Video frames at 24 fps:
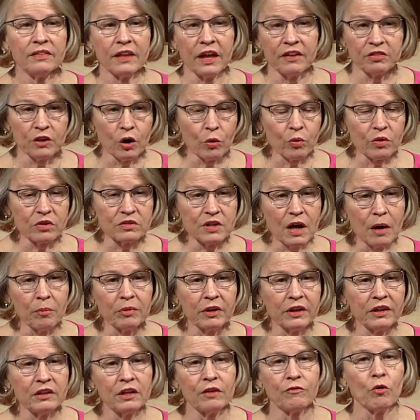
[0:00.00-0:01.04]
that there were
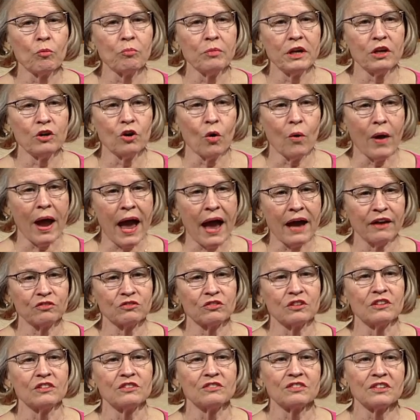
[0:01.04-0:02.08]
doubling of amino
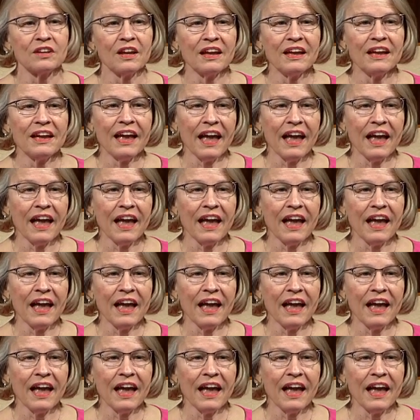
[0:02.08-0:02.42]
acids,